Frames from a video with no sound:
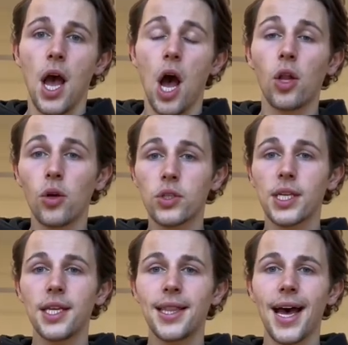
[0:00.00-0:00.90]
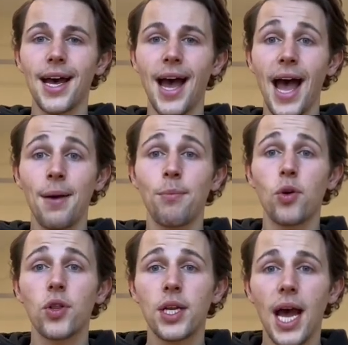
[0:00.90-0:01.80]
Alongside that, I am
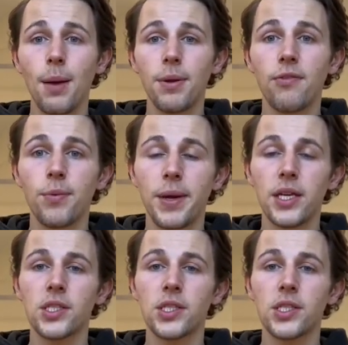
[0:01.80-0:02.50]
more than happy for parents